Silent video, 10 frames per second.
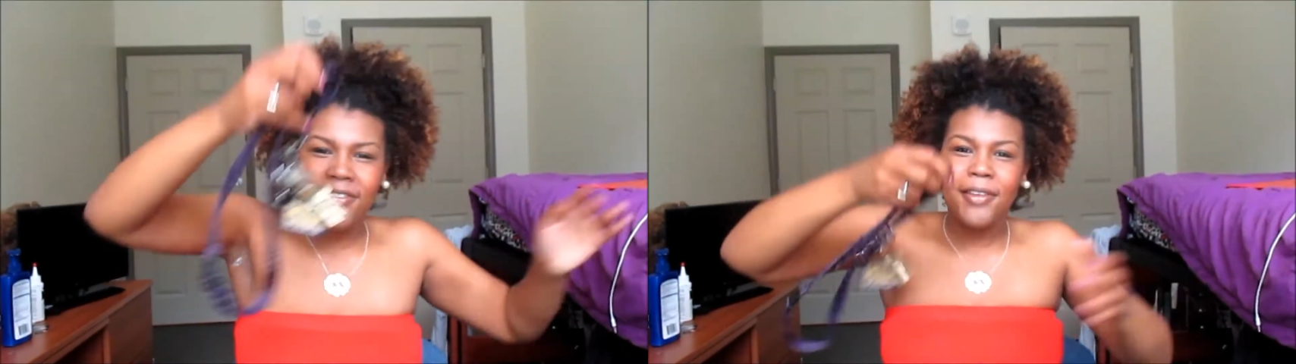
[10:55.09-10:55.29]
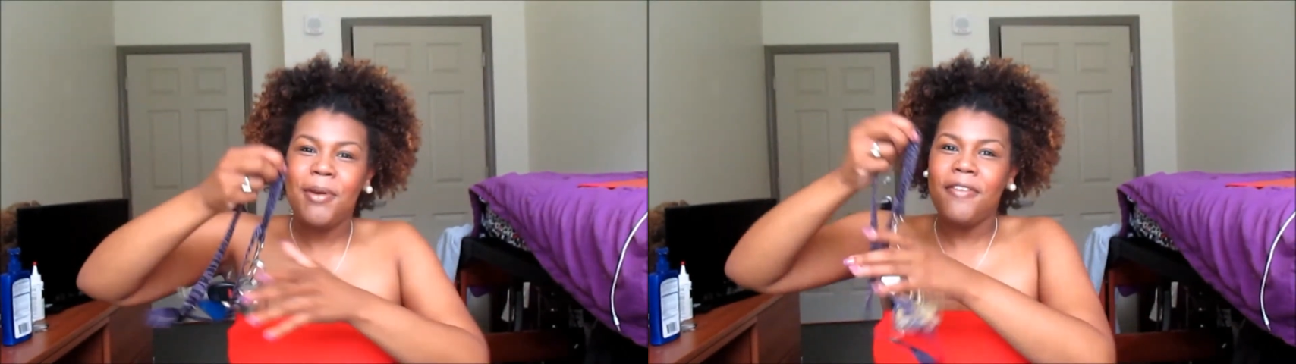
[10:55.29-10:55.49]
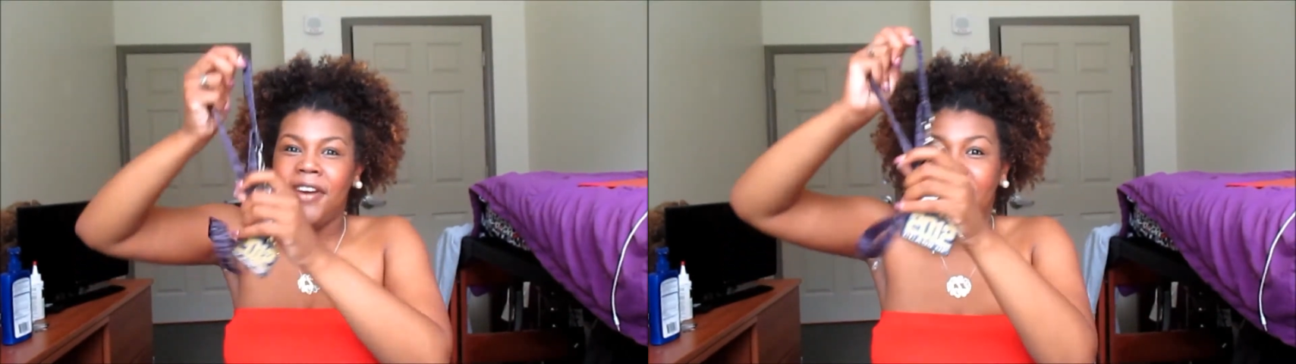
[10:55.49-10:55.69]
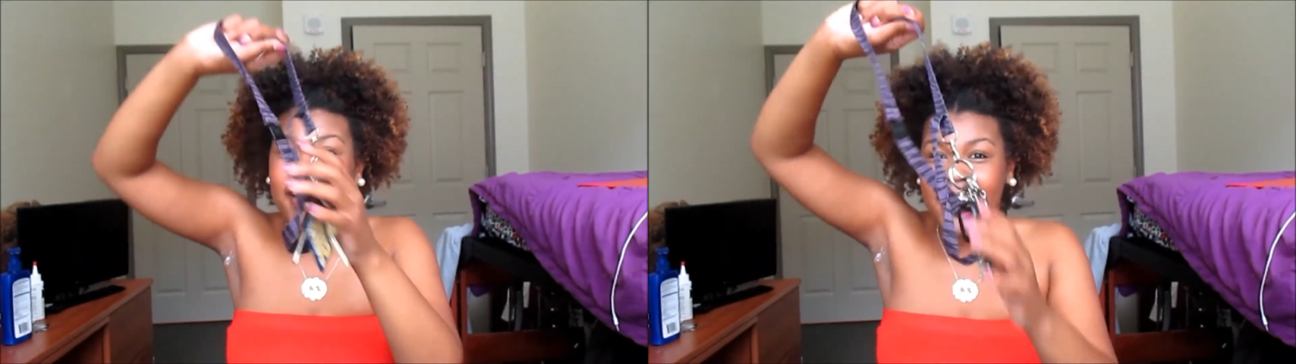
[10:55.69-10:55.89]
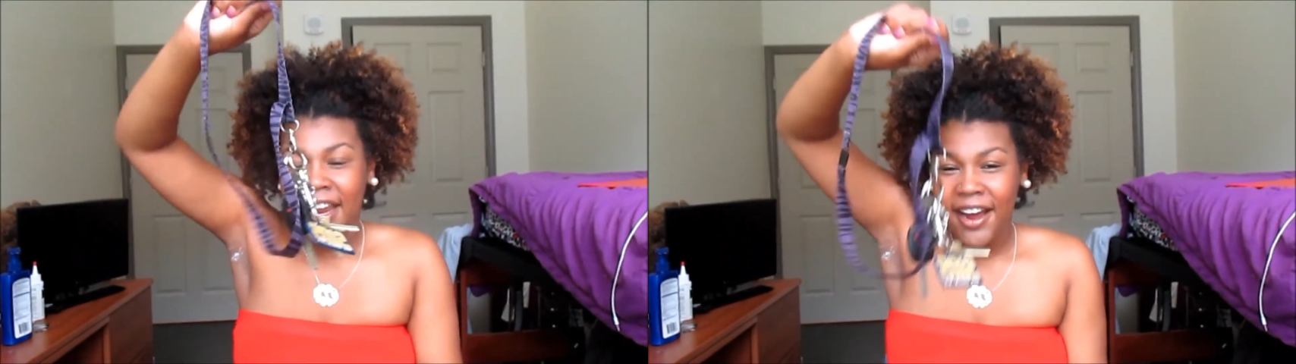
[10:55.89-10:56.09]
to be very
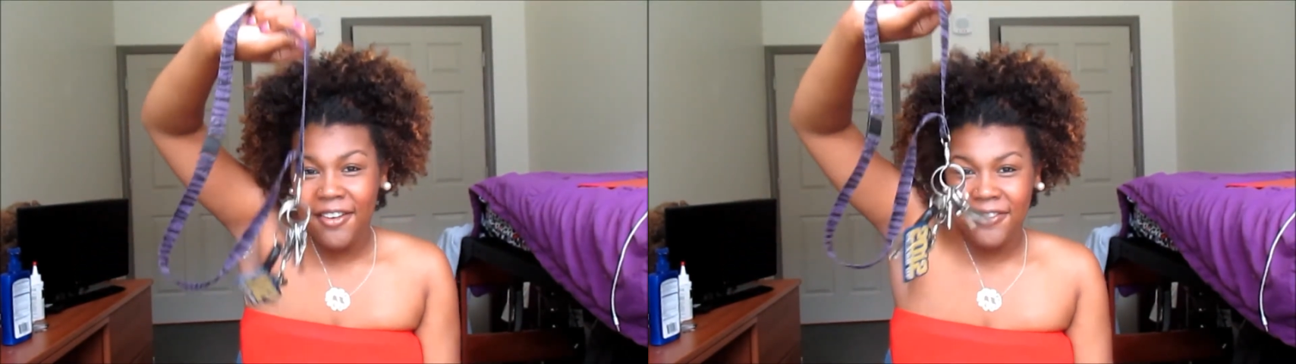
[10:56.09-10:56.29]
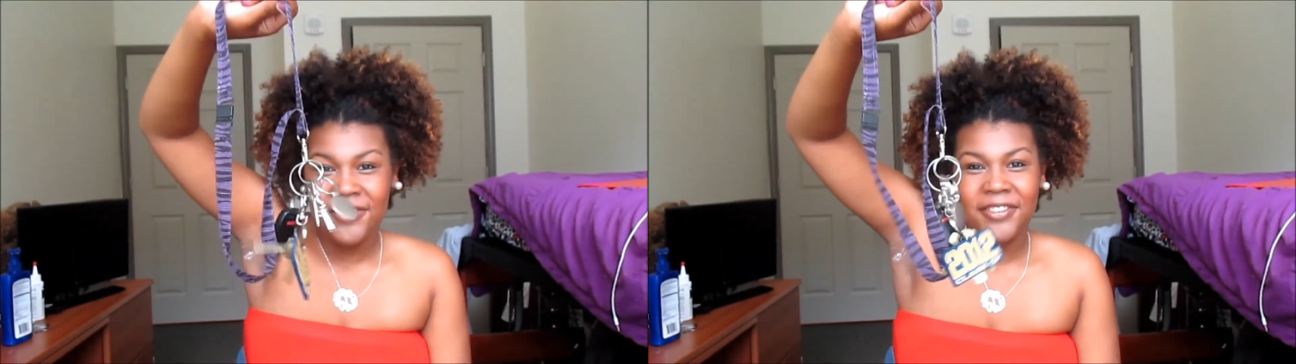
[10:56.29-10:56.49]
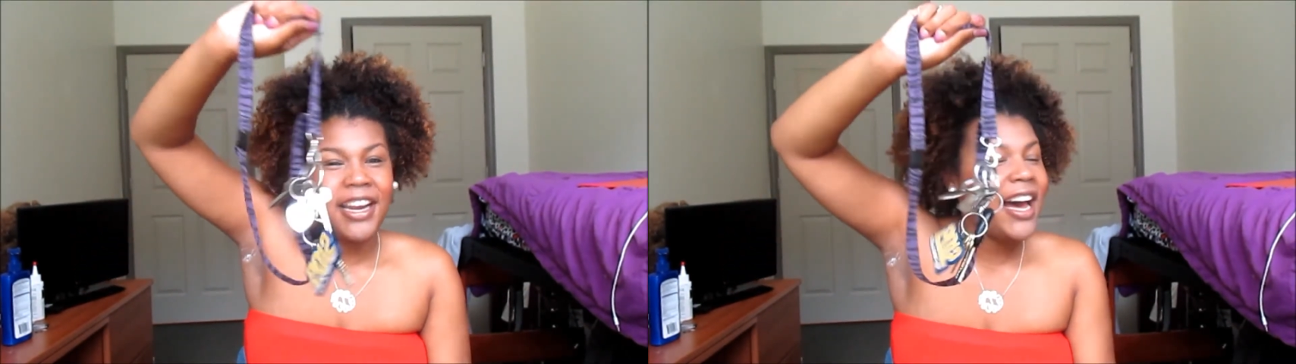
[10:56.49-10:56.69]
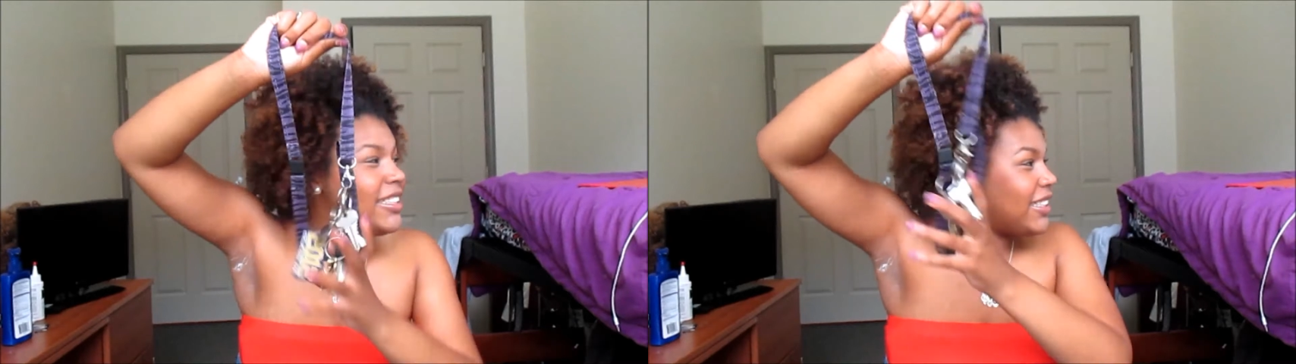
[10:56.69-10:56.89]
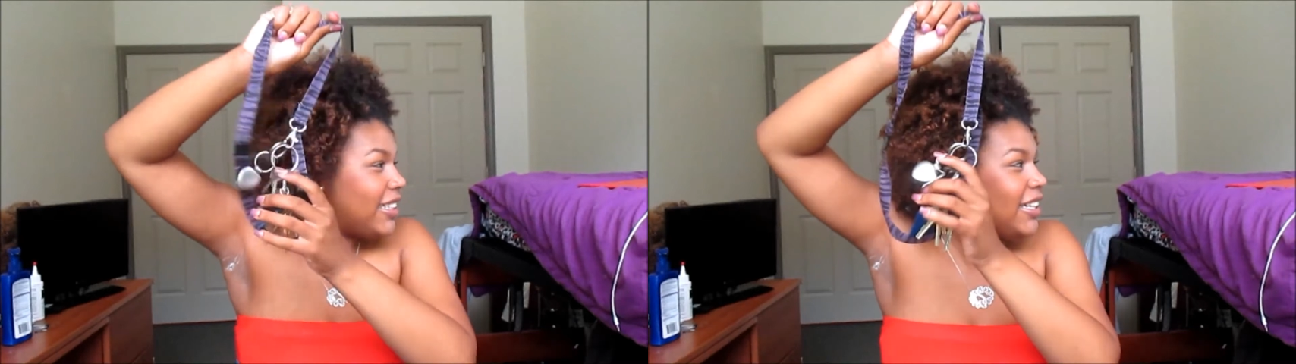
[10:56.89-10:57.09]
careful not
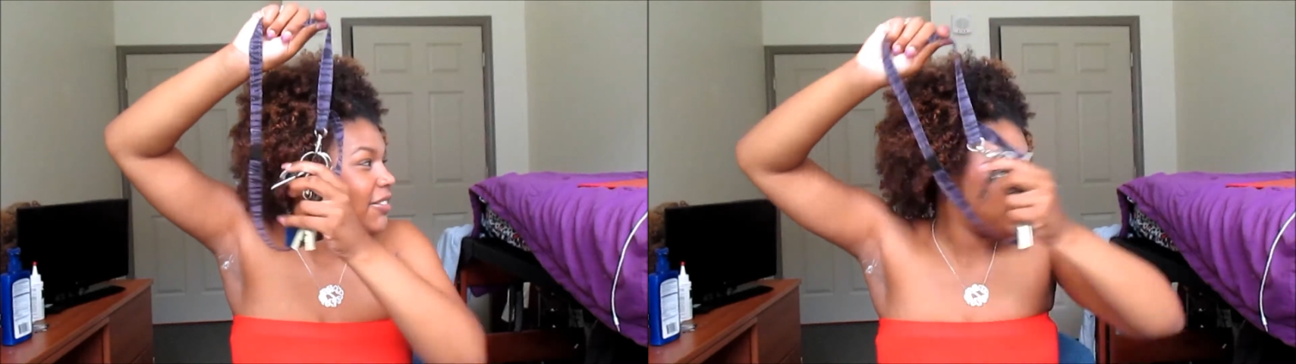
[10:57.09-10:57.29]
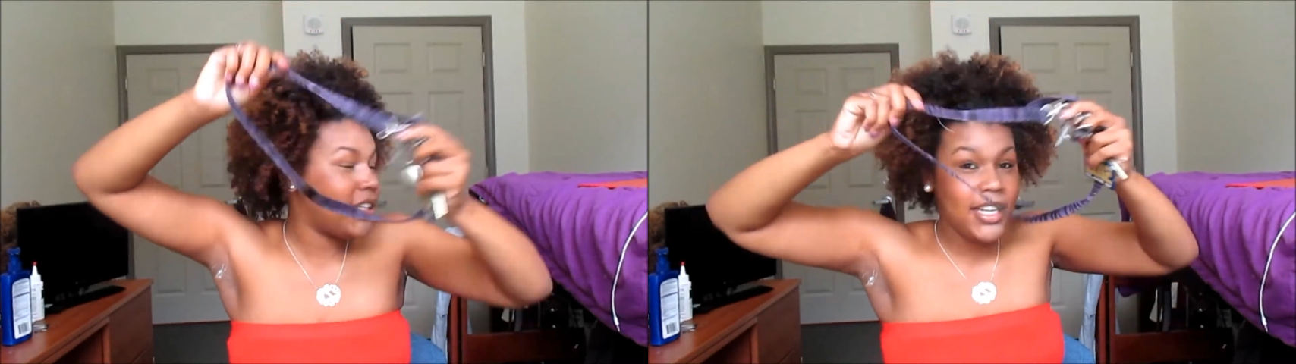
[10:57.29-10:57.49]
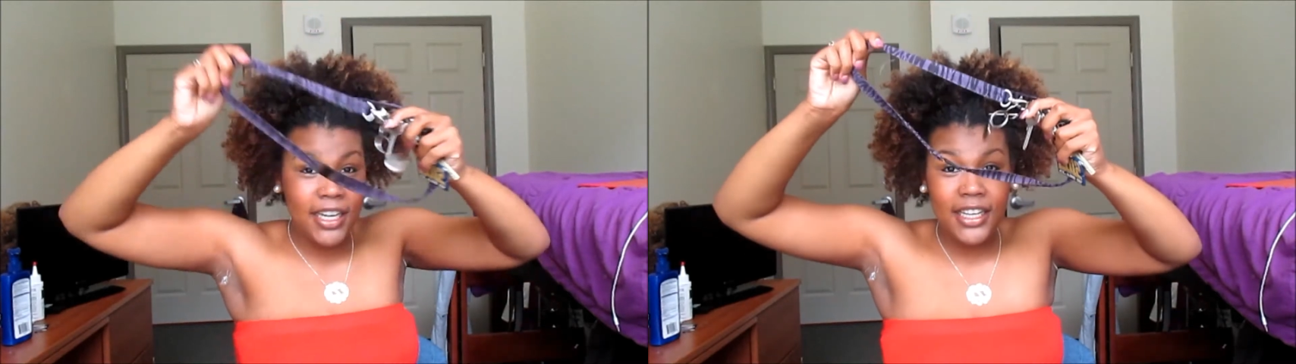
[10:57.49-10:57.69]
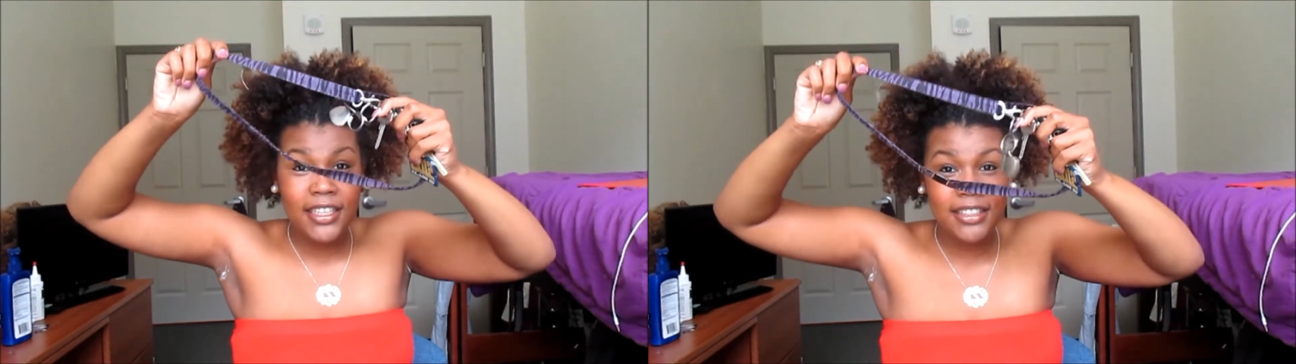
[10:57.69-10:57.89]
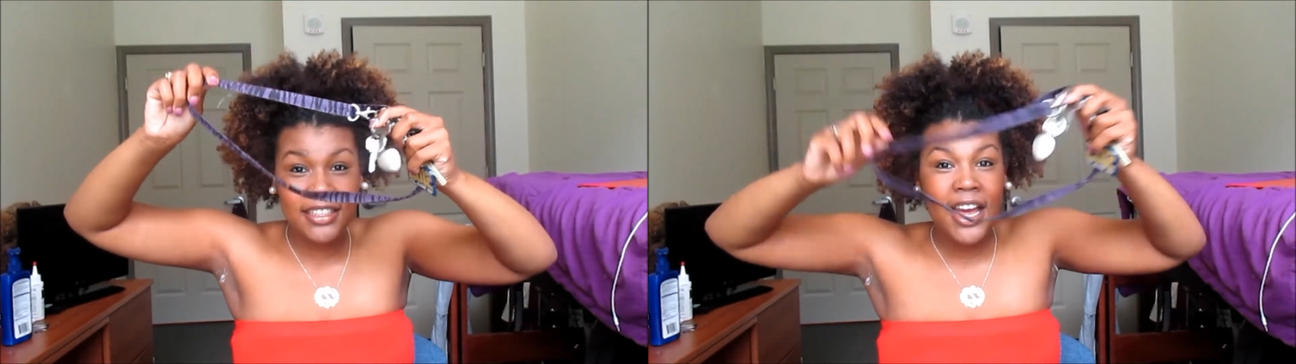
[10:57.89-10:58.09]
to leave your
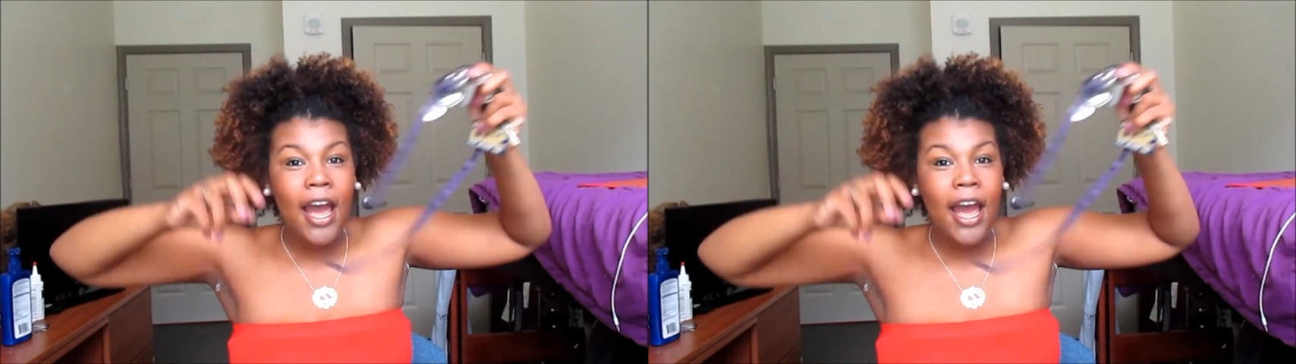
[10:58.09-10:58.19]
keys,